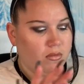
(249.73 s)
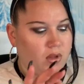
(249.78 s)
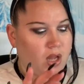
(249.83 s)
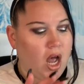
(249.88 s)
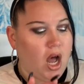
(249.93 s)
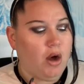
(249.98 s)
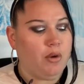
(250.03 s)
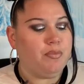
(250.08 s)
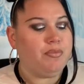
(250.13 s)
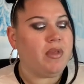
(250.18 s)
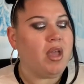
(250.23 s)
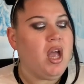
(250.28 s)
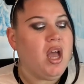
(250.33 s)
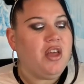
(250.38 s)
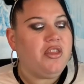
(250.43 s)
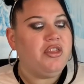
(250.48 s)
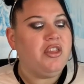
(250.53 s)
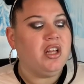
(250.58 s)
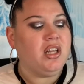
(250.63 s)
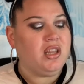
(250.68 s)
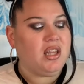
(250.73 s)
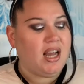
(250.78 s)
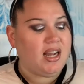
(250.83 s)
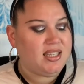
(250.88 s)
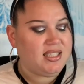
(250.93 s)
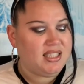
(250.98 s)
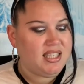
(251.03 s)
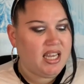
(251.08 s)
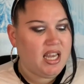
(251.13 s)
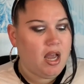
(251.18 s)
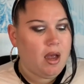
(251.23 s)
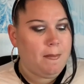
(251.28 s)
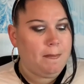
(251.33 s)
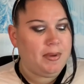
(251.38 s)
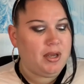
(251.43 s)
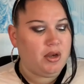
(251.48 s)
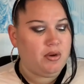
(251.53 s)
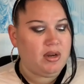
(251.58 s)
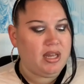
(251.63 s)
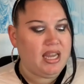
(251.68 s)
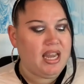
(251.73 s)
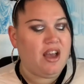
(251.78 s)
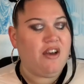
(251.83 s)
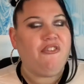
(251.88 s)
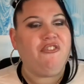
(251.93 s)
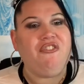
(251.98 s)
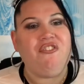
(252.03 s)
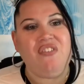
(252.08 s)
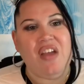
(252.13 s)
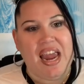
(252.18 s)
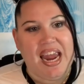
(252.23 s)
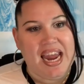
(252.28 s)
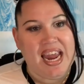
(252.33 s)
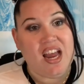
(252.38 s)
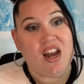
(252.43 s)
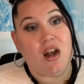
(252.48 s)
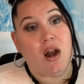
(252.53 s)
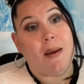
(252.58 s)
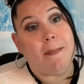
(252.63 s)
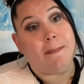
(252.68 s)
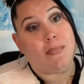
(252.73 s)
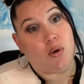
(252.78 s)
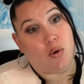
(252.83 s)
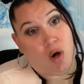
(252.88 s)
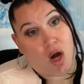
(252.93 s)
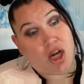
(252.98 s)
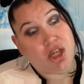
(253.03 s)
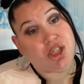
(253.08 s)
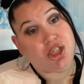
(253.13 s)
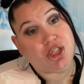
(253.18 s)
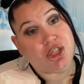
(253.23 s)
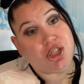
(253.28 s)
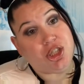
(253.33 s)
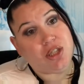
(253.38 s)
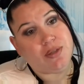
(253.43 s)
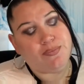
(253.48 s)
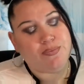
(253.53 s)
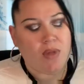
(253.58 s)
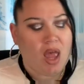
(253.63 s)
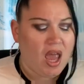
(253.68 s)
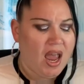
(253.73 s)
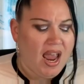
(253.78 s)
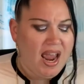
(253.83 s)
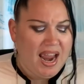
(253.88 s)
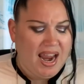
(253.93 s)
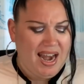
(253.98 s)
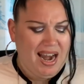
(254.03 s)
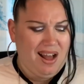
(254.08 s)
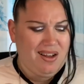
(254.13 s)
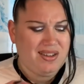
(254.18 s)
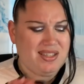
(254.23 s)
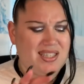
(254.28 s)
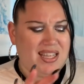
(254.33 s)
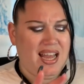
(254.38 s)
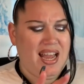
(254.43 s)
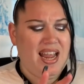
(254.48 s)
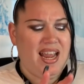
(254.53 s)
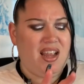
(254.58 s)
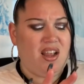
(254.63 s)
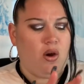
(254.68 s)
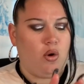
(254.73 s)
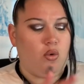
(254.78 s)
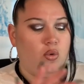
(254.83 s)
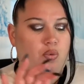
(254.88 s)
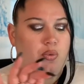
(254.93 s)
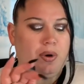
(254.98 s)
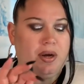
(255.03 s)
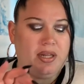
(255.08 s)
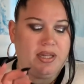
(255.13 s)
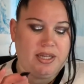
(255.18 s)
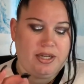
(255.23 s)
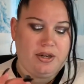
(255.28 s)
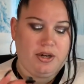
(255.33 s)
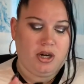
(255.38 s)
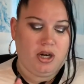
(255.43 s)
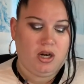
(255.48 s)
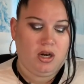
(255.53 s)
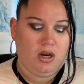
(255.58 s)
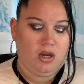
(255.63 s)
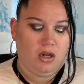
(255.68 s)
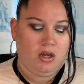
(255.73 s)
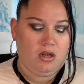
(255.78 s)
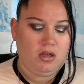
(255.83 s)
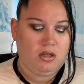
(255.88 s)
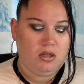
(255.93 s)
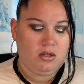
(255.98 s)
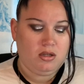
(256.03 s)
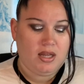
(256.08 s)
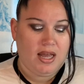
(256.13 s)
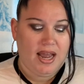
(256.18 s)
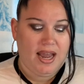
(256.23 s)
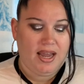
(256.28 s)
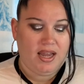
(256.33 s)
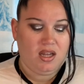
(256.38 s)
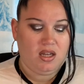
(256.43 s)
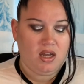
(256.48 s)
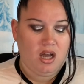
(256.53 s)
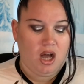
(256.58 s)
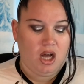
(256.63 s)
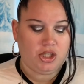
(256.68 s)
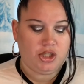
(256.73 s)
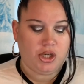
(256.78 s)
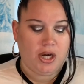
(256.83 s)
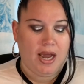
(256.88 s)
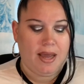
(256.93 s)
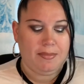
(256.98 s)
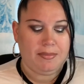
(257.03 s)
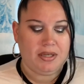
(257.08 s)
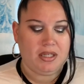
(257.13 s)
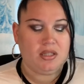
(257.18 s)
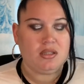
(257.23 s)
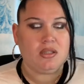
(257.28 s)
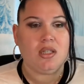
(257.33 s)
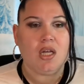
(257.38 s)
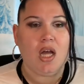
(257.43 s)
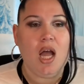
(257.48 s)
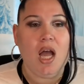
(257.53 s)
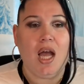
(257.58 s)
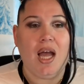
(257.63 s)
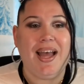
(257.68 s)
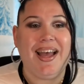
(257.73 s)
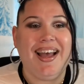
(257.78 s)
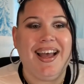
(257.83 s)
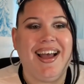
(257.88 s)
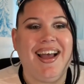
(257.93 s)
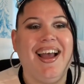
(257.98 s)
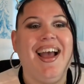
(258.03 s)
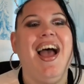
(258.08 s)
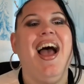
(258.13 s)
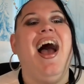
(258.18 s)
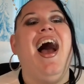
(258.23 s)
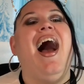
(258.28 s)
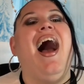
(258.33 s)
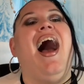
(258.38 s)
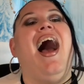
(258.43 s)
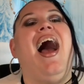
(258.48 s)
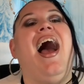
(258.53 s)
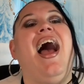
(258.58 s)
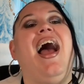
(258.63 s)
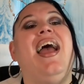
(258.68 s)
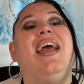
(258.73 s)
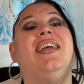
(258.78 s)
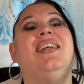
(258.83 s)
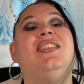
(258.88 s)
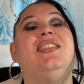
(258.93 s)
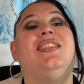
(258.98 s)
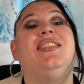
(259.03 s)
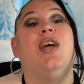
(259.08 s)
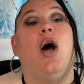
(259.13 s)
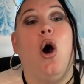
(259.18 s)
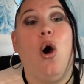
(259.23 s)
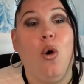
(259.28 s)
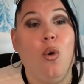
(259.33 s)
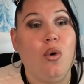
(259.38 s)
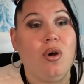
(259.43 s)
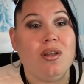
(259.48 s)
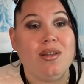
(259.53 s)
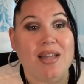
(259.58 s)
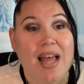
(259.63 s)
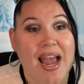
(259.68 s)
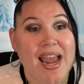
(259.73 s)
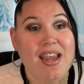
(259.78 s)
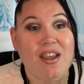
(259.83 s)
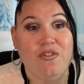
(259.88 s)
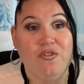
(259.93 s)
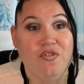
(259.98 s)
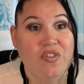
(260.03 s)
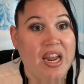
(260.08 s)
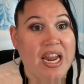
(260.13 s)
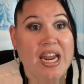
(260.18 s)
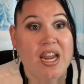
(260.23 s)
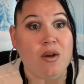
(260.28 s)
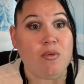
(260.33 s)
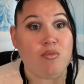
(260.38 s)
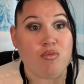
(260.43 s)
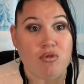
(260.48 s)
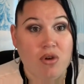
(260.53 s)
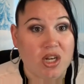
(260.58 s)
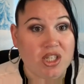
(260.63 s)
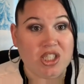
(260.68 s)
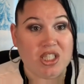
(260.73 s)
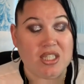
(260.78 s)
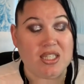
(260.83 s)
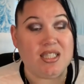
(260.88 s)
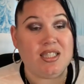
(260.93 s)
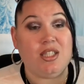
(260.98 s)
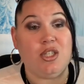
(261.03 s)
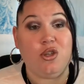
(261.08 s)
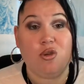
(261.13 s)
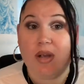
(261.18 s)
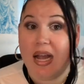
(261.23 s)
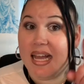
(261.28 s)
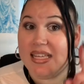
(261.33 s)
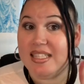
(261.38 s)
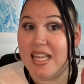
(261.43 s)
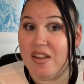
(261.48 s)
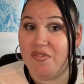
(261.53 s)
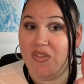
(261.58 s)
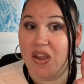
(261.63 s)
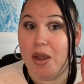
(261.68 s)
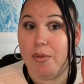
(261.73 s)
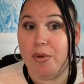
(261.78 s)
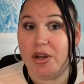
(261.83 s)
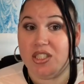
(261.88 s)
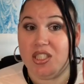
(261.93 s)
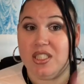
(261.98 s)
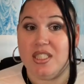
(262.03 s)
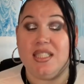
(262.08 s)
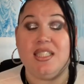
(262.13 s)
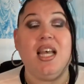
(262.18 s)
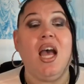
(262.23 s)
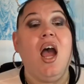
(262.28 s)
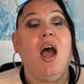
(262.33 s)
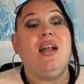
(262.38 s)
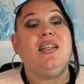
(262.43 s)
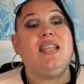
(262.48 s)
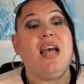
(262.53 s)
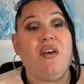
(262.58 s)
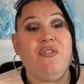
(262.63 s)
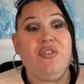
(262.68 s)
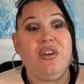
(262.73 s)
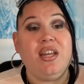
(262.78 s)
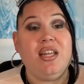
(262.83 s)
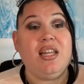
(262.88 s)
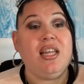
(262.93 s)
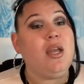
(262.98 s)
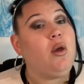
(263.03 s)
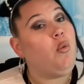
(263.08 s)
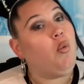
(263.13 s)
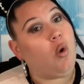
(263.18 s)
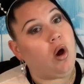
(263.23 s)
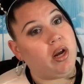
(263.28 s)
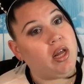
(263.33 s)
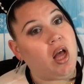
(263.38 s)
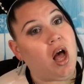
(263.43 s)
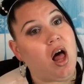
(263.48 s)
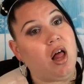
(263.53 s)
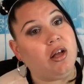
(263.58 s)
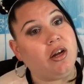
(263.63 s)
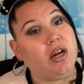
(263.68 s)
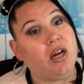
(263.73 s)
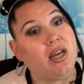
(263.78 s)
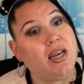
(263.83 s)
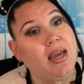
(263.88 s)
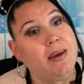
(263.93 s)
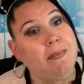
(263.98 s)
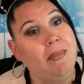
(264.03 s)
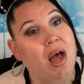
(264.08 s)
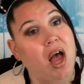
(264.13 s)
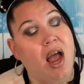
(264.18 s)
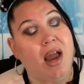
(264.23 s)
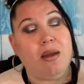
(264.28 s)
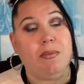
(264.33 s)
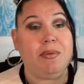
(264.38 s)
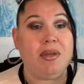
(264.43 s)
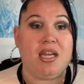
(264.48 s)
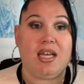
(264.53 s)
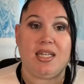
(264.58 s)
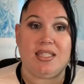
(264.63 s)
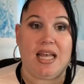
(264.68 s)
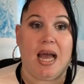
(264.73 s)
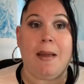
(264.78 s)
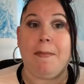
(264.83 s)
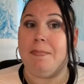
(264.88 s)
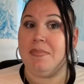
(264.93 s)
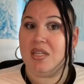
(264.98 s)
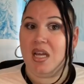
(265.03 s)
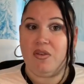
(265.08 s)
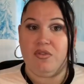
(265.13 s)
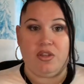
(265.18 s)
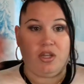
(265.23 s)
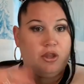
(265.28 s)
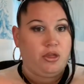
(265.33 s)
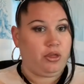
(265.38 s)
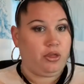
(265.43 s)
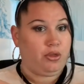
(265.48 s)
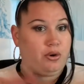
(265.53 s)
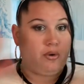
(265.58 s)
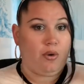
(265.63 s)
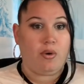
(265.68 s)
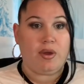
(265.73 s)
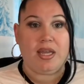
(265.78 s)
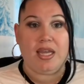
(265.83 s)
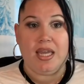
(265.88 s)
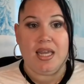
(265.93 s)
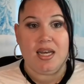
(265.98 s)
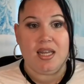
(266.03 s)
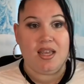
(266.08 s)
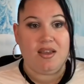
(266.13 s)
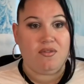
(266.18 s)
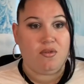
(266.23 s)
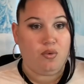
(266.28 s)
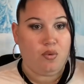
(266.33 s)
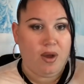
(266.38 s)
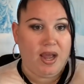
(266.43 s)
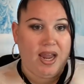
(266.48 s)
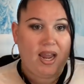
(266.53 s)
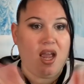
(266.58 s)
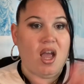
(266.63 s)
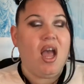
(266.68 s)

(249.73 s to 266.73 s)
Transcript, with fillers: Oh, the Luxie Beauty Fan Brush. And I was like, really girl? Like y'all tried me. I don't like fan brushes. Do you guys like fan brushes? Definitely one of y'all are gonna get mine because I'm definitely throwing it in a giveaway.